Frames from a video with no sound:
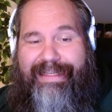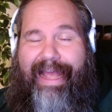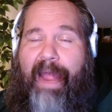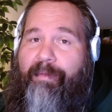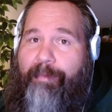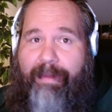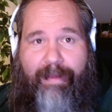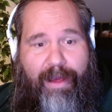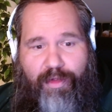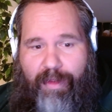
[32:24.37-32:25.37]
time of
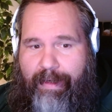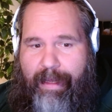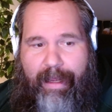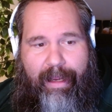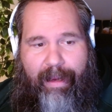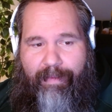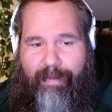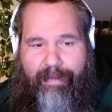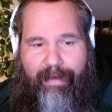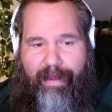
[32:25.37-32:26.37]
possession in the
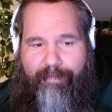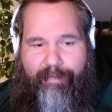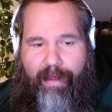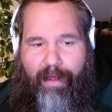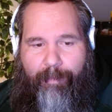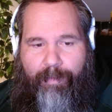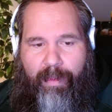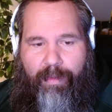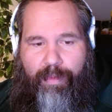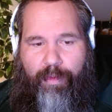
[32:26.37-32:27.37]
CFL,
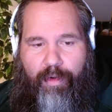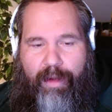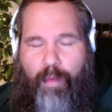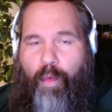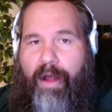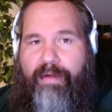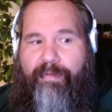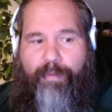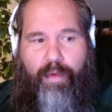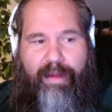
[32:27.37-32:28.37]

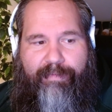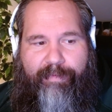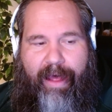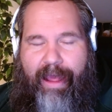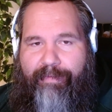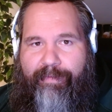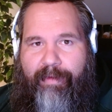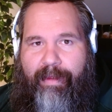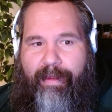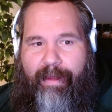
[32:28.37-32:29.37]

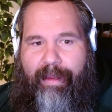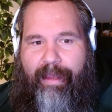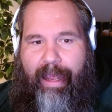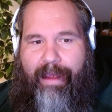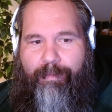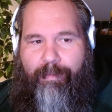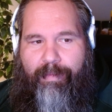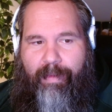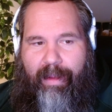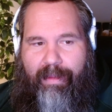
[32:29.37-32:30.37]
31-45 a game.
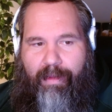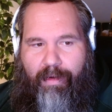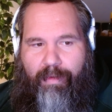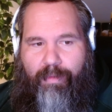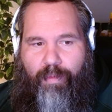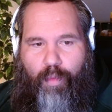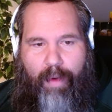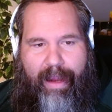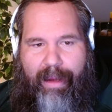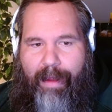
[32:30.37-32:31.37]
Like, they're
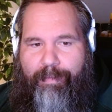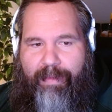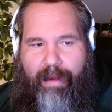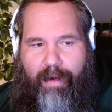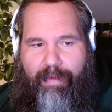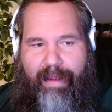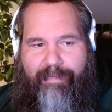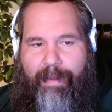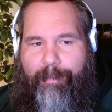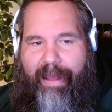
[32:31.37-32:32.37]
way up there. They
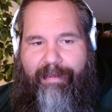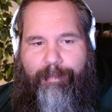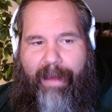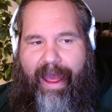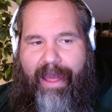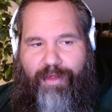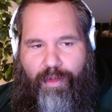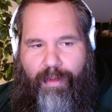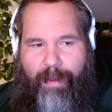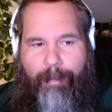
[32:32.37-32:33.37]
have the best
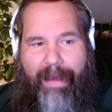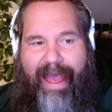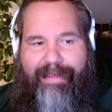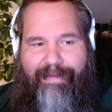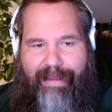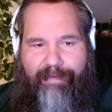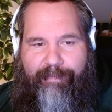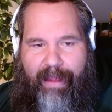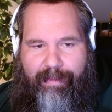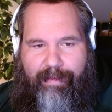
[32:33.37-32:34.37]
pass
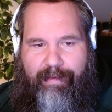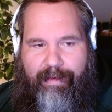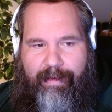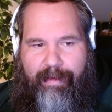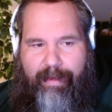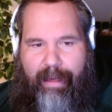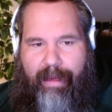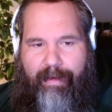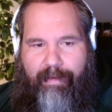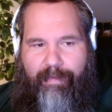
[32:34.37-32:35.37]
defense
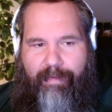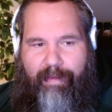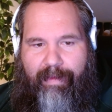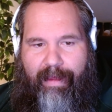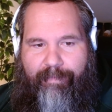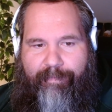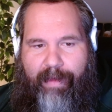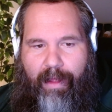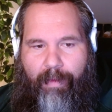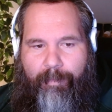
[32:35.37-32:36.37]
in the
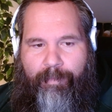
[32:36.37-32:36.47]
CFL.